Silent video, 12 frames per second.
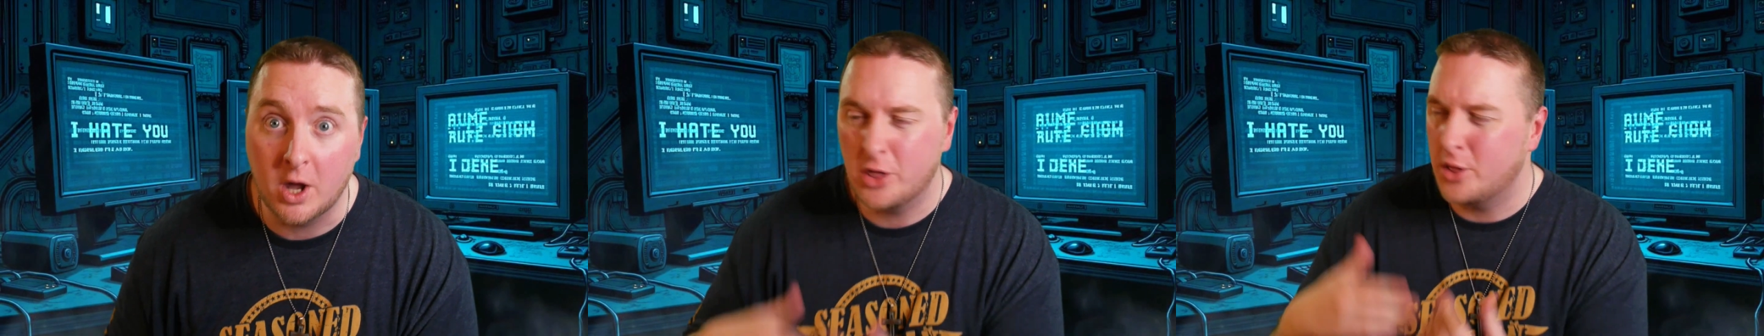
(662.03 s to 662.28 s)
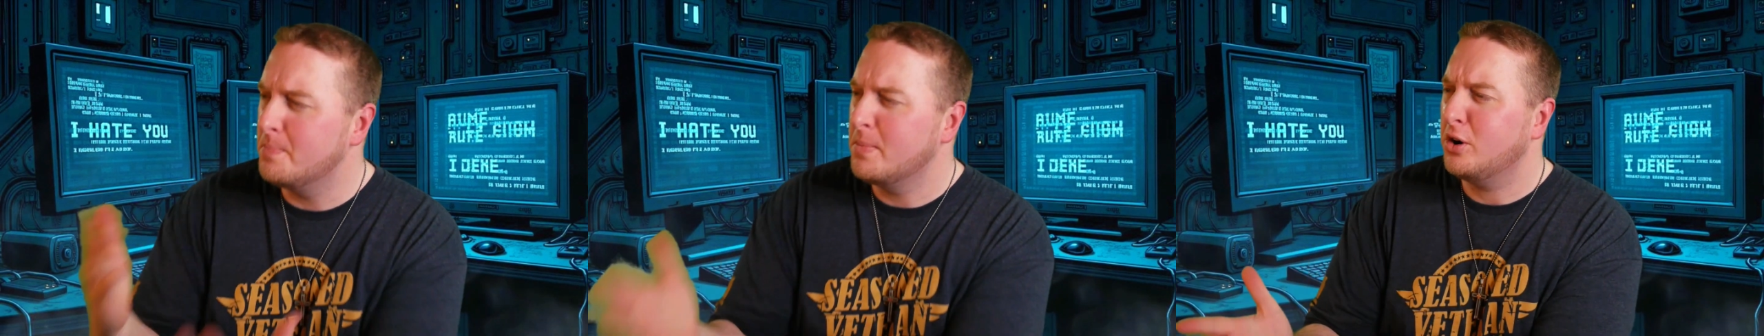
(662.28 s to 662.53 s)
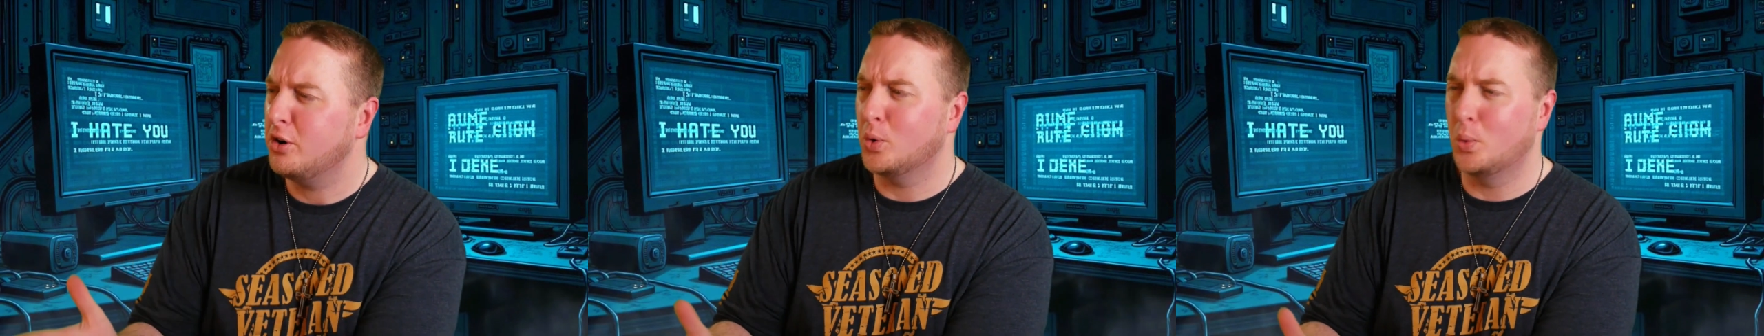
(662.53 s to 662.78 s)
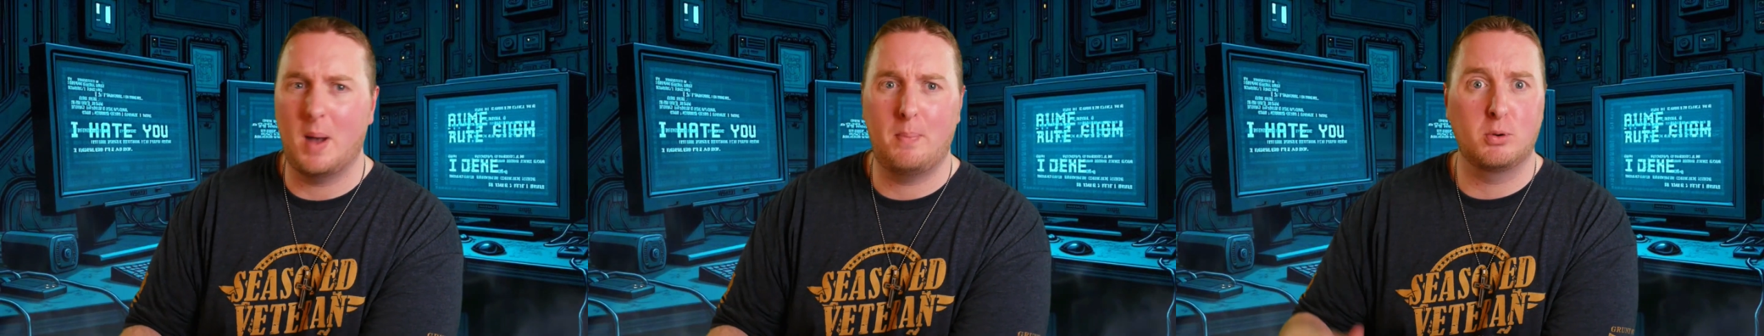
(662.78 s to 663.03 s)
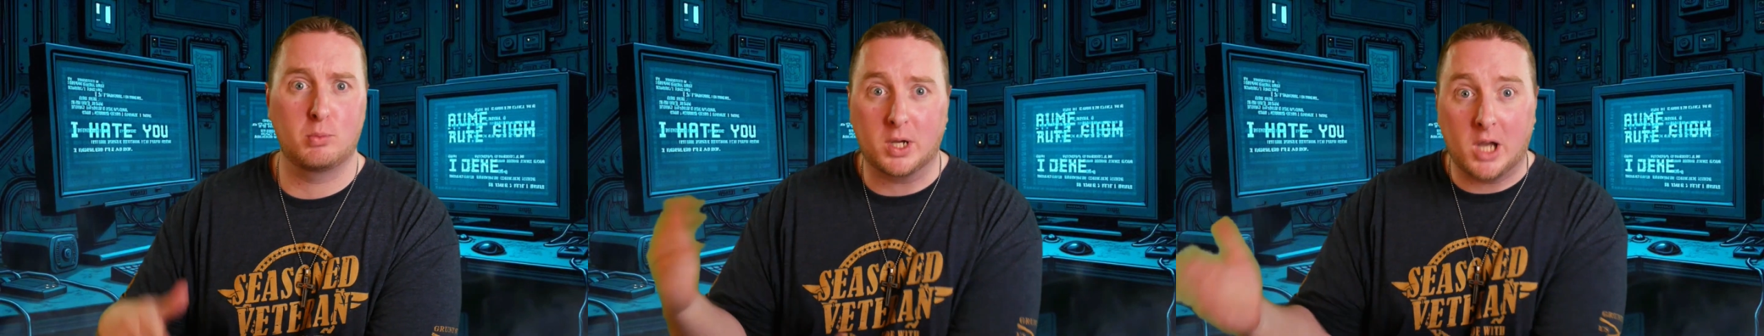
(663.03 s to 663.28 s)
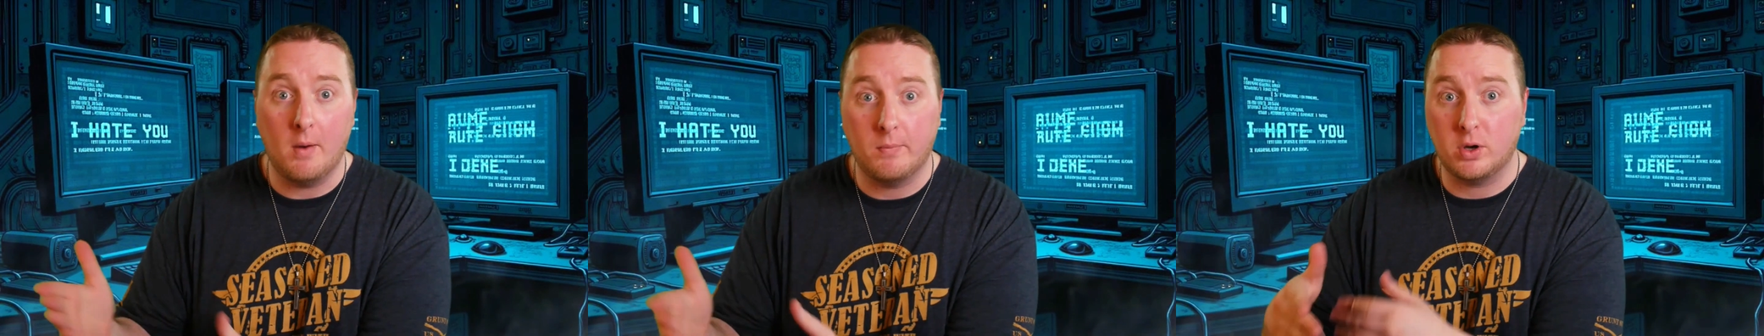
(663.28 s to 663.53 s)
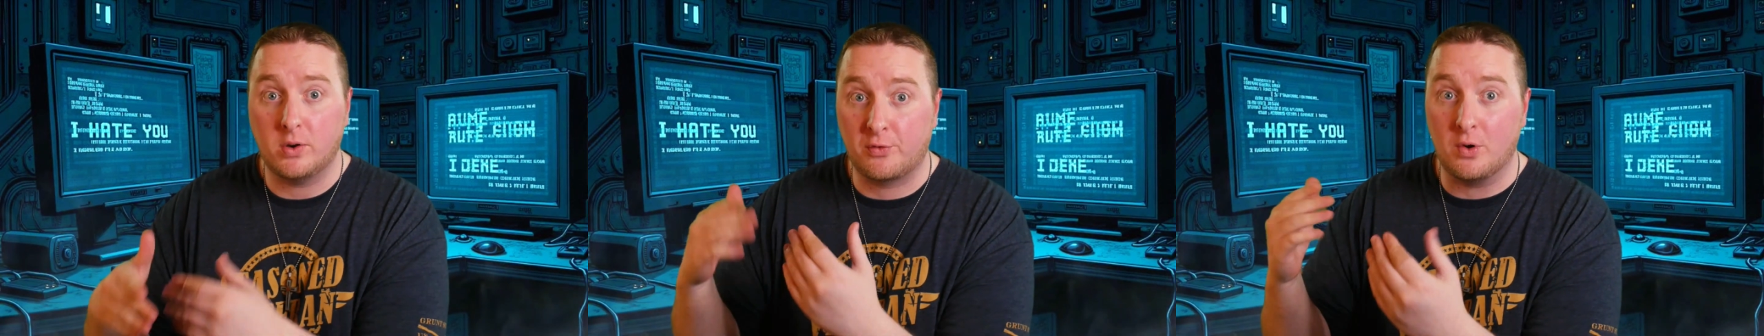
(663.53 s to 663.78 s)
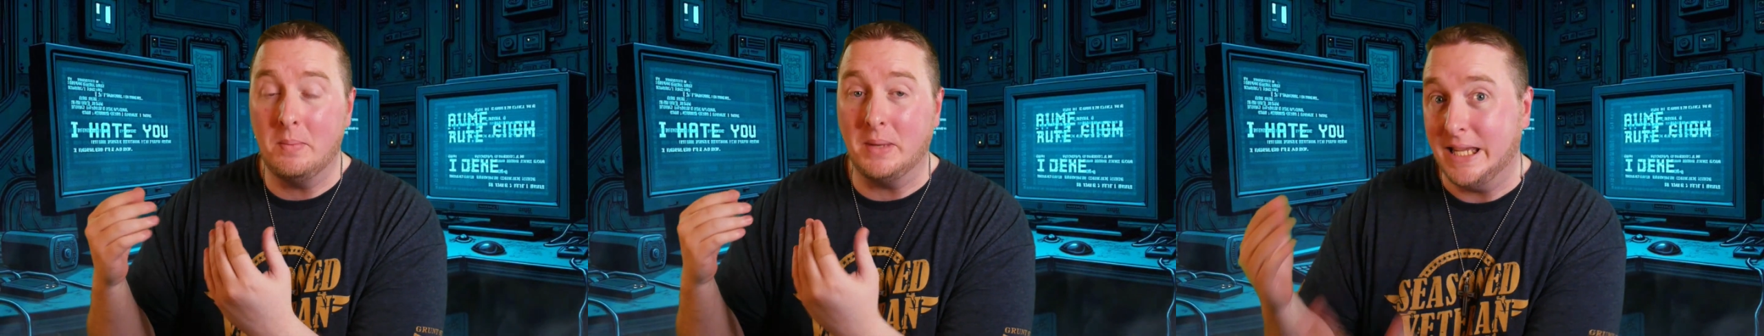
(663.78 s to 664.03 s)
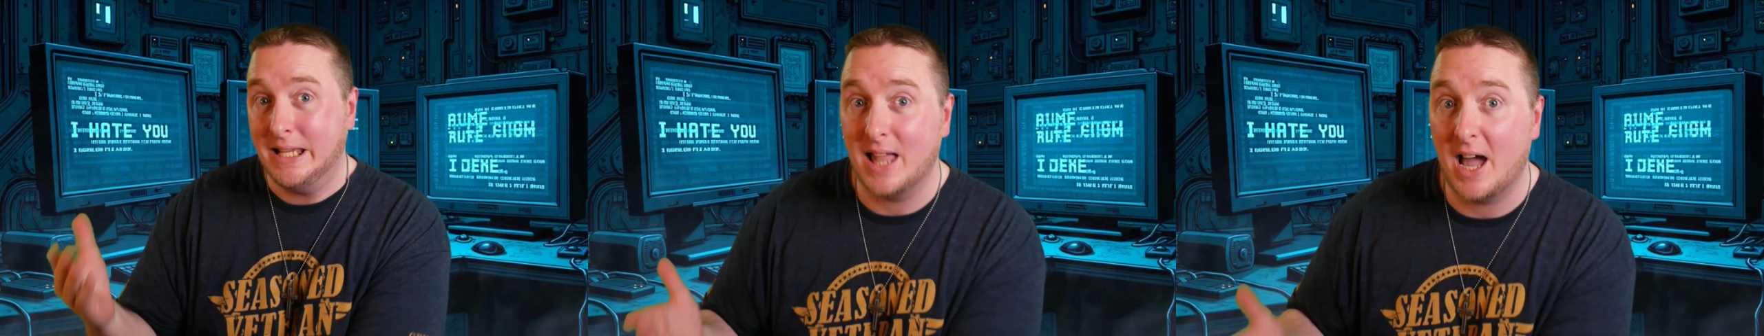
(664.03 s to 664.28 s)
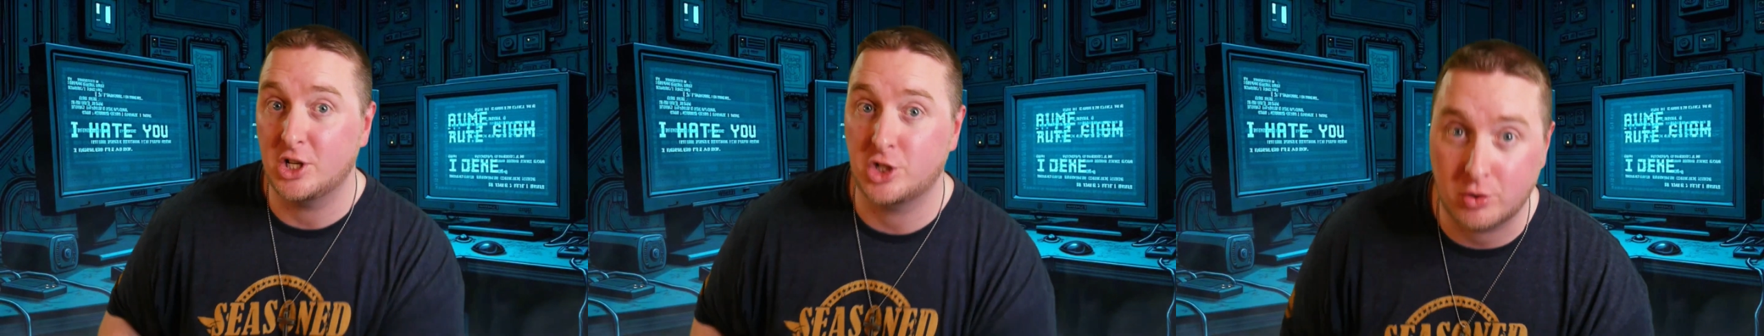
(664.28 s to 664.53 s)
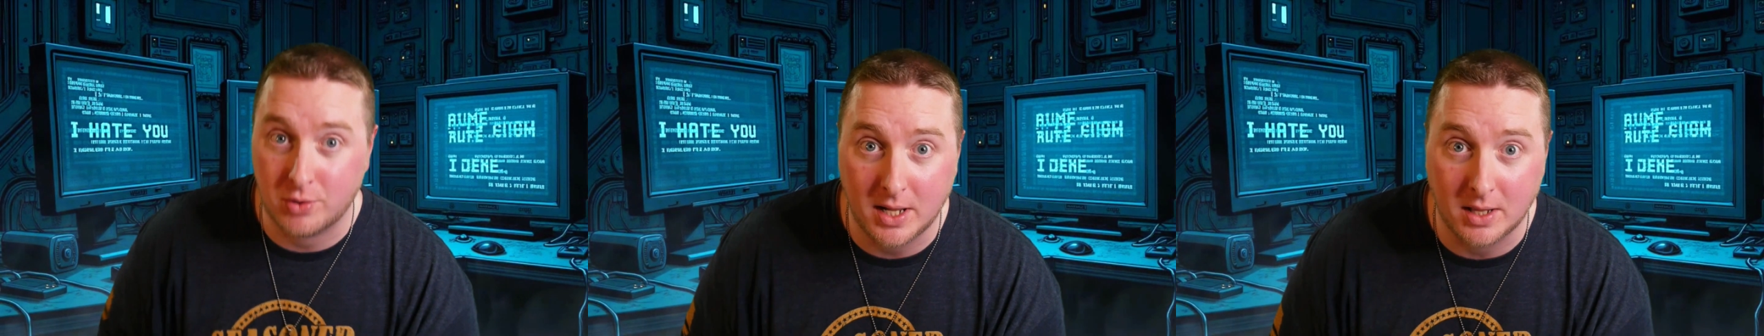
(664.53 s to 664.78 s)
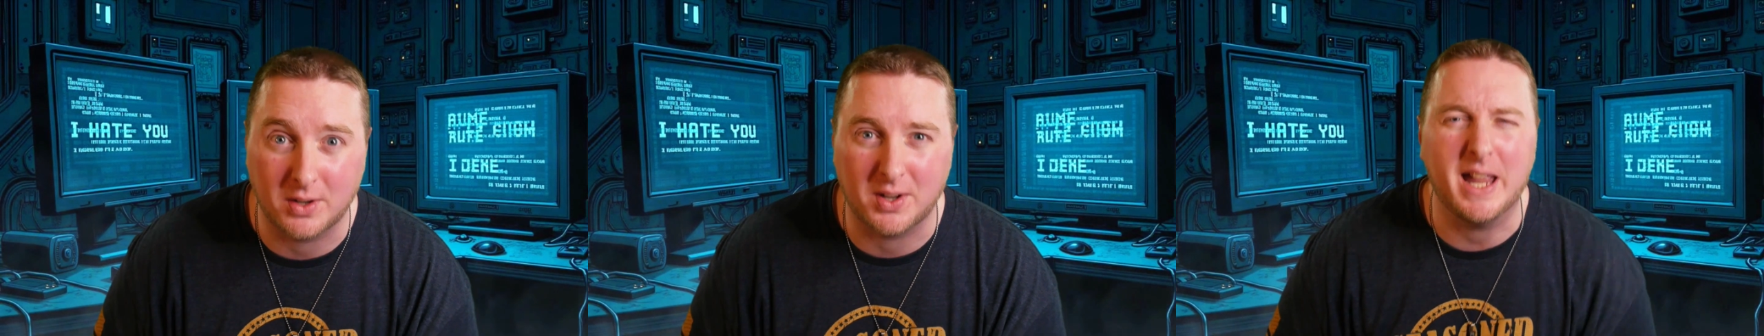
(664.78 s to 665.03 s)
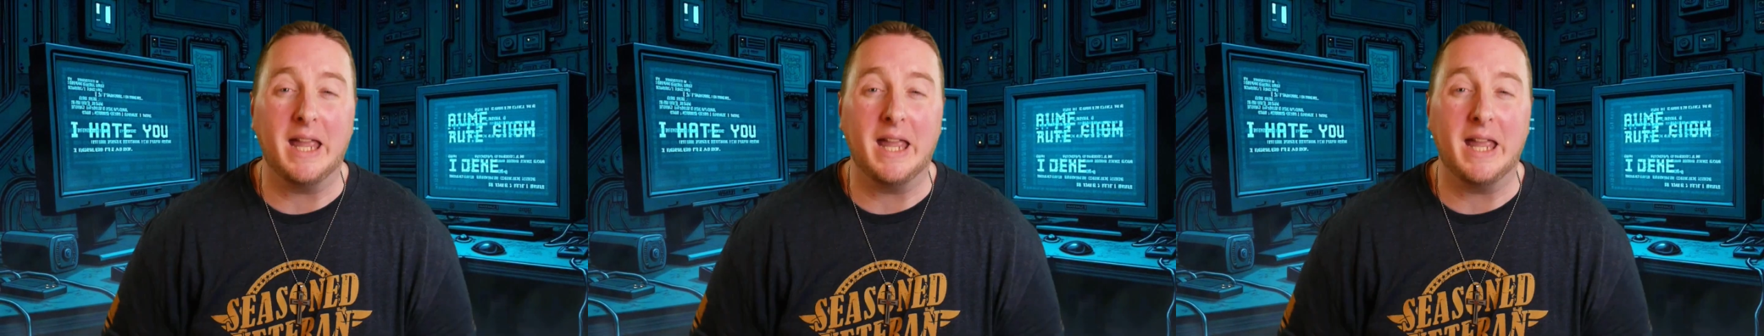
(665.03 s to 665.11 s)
the murder weapon recovered from Ely's trailer,